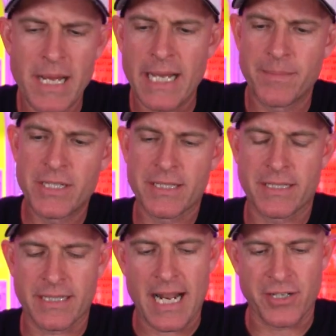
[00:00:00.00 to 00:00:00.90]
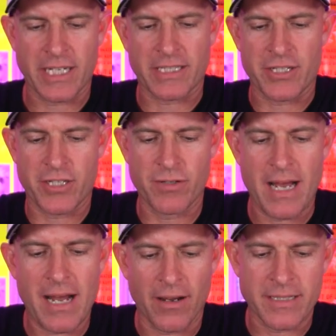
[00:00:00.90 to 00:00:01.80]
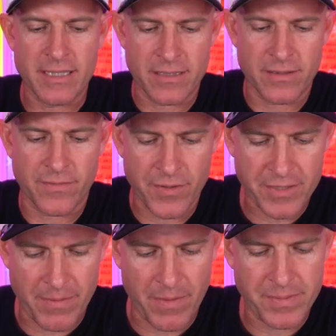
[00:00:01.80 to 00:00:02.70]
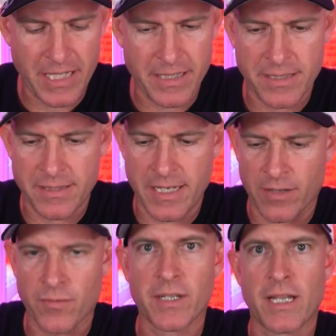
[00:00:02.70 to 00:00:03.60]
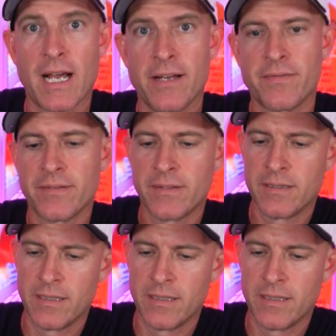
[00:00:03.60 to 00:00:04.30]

Man, let me just kind of check the shoe out because this is the first time I'm seeing this thing in real life.